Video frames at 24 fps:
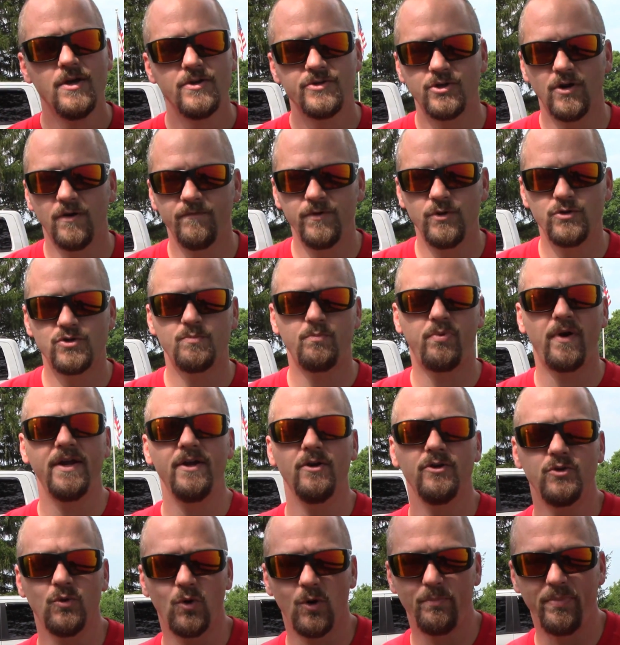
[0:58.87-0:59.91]
so if you spray
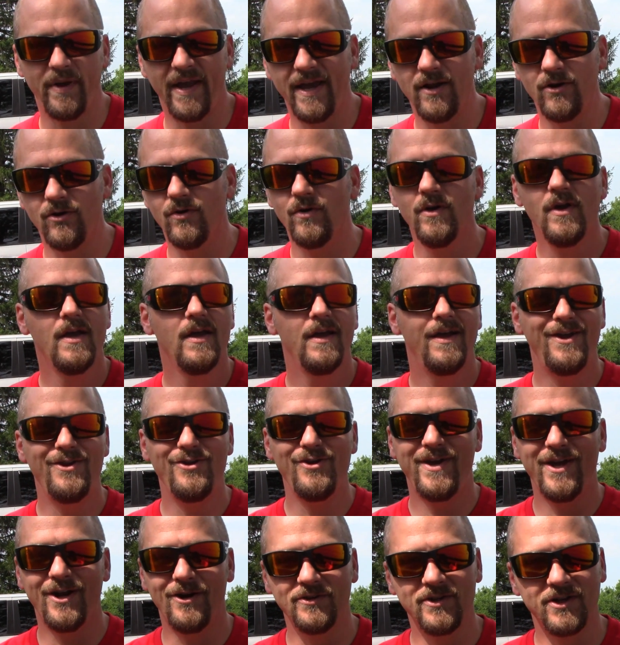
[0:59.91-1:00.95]
your door panel and
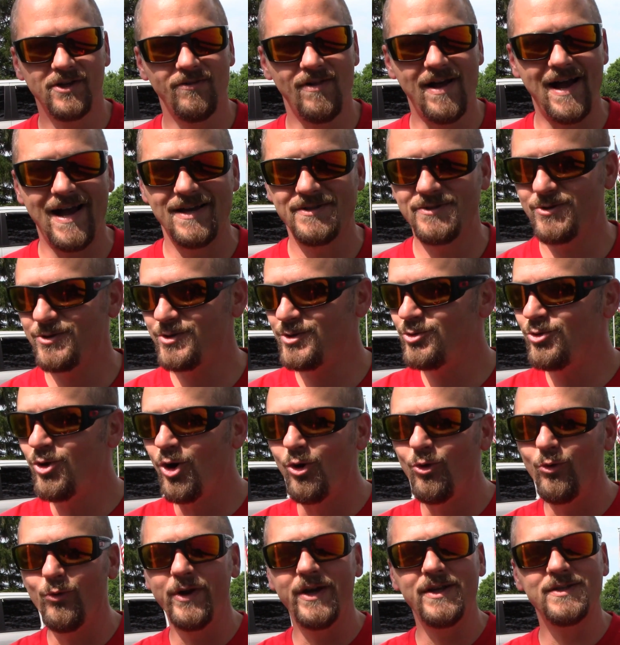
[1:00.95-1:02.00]
you get on the glass, there's
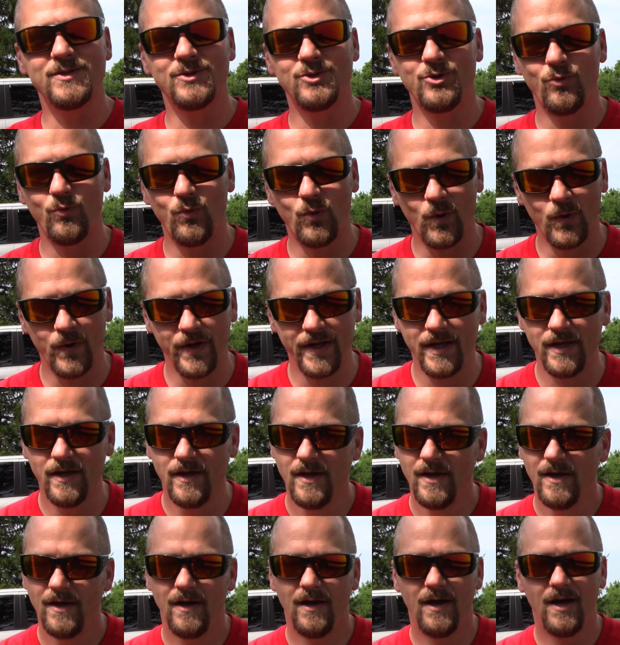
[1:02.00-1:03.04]
no reason to worry
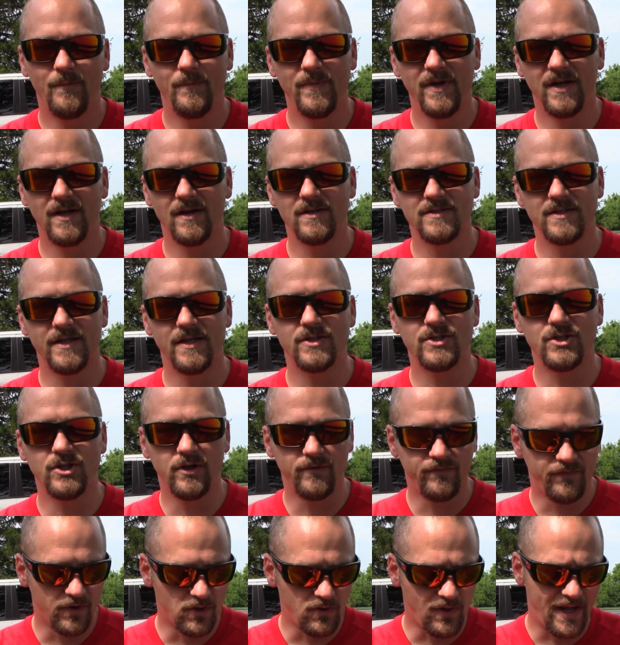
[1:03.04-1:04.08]
uh, because it is
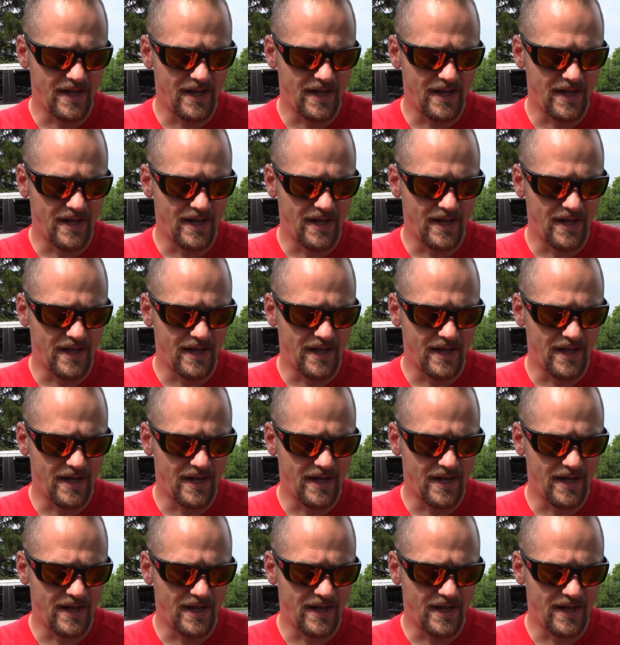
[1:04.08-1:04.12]
good for